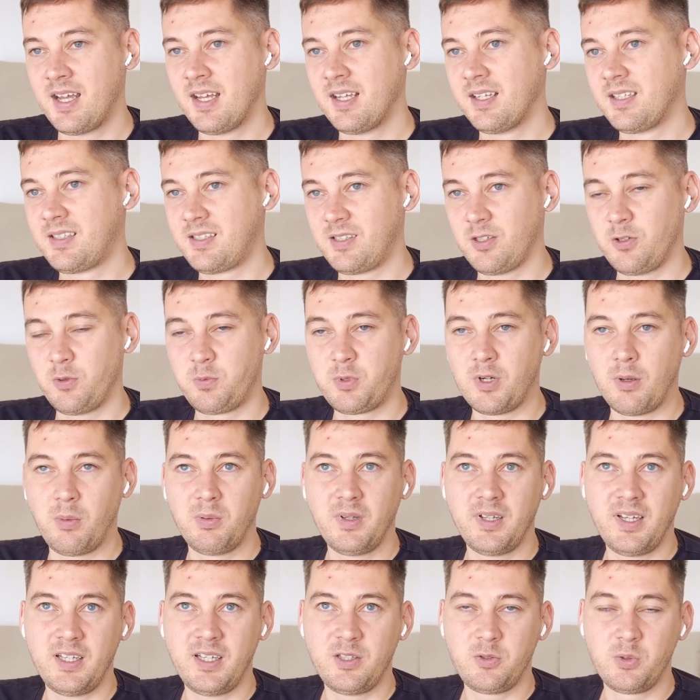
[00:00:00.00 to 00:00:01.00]
So
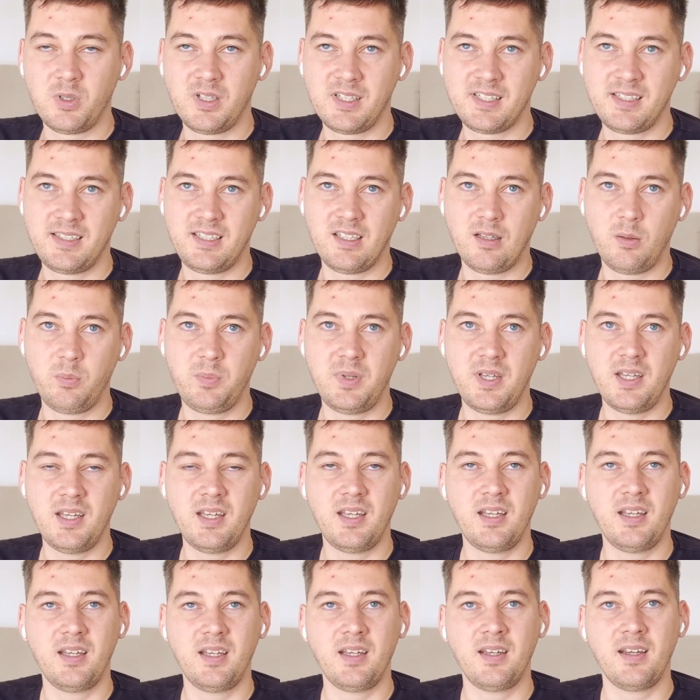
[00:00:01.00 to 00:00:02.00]
probably it will still
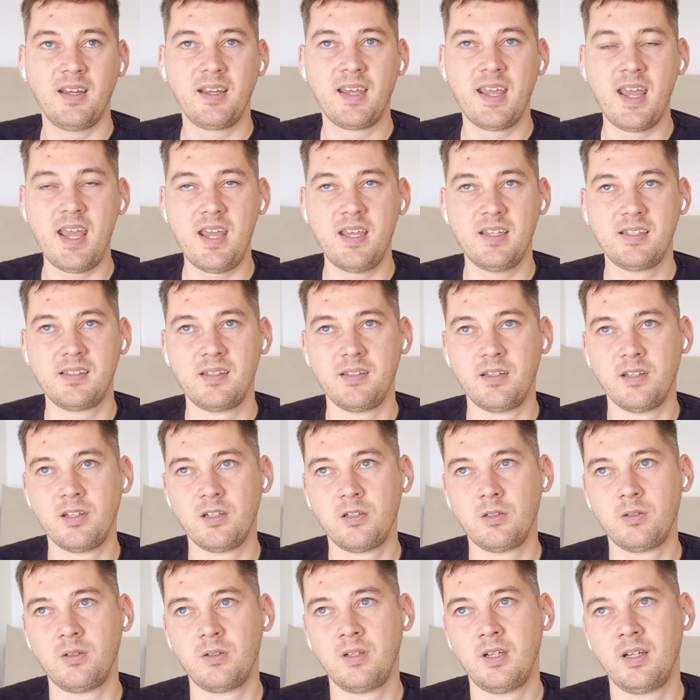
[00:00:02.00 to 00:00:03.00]
be a case,
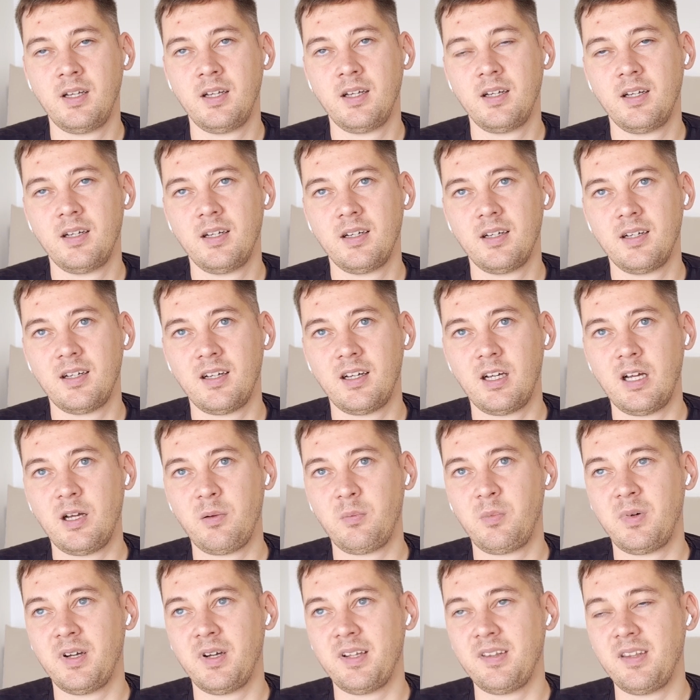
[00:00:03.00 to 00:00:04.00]

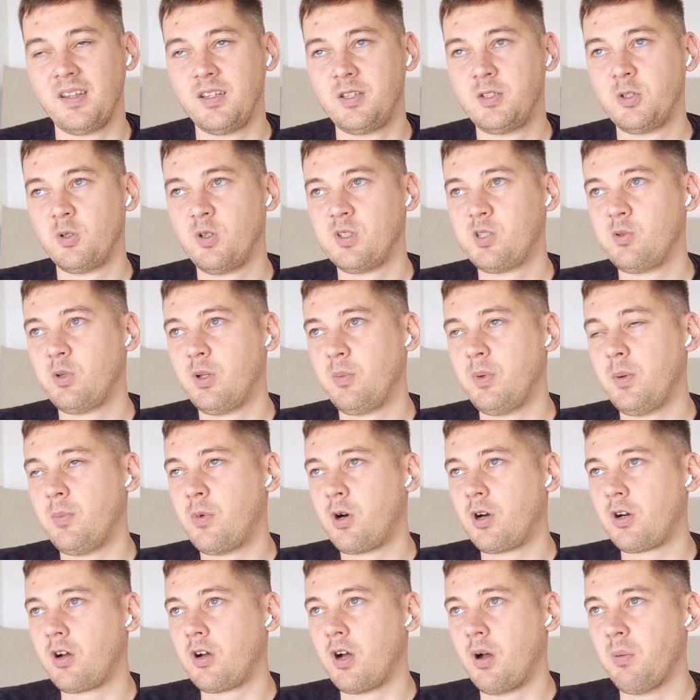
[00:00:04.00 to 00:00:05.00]
but the tools will be
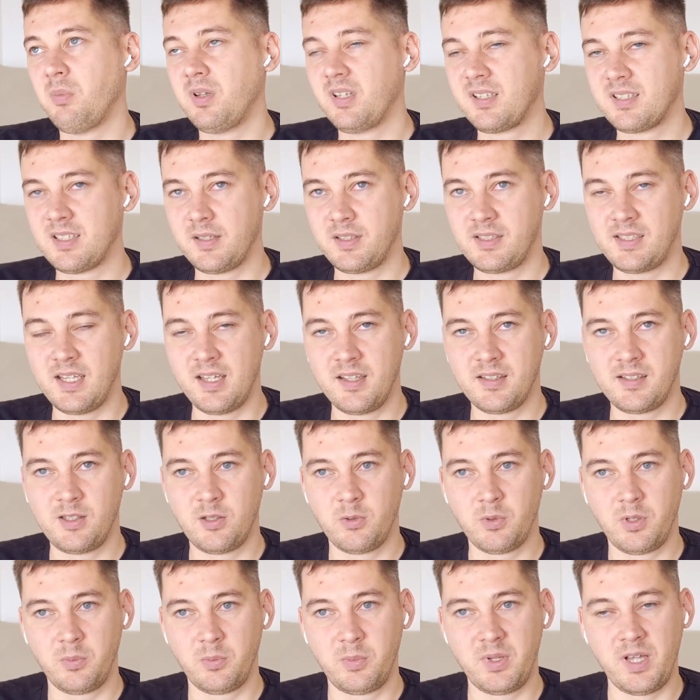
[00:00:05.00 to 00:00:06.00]
more complex. The things you
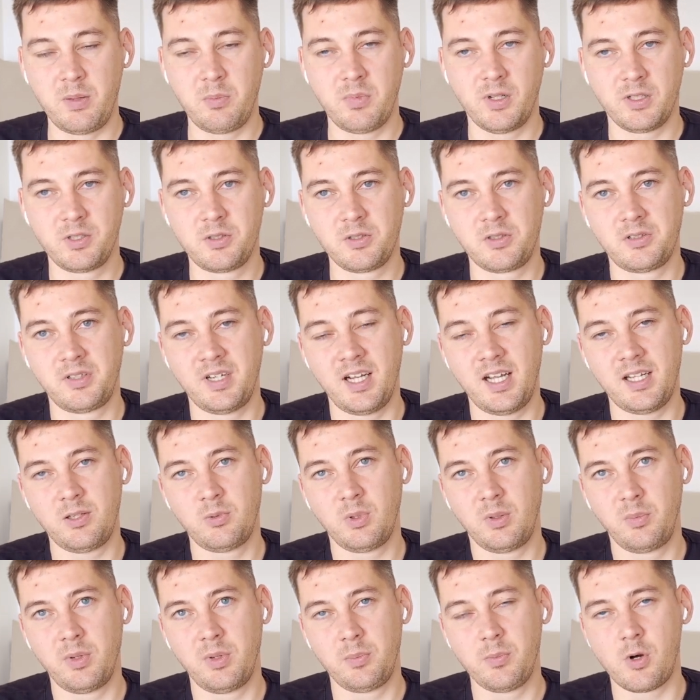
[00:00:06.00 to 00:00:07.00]
will be able to create
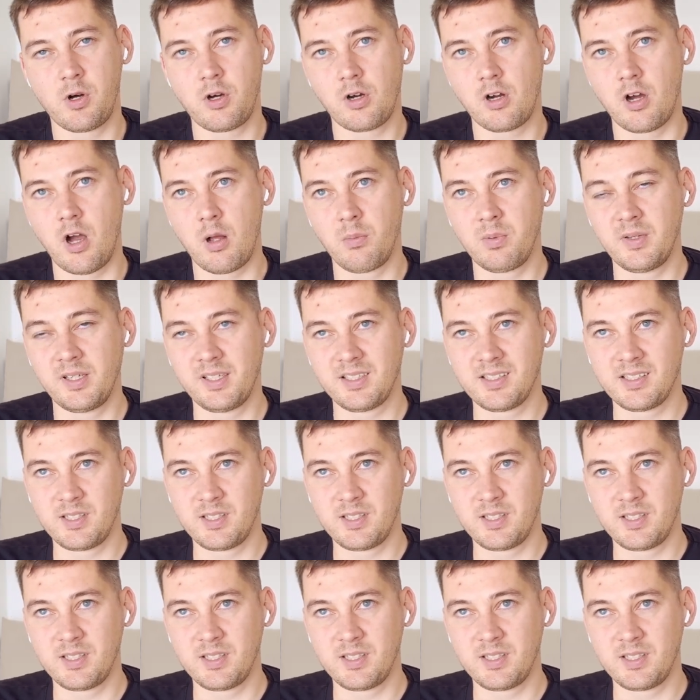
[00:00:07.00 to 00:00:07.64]
will be more complex.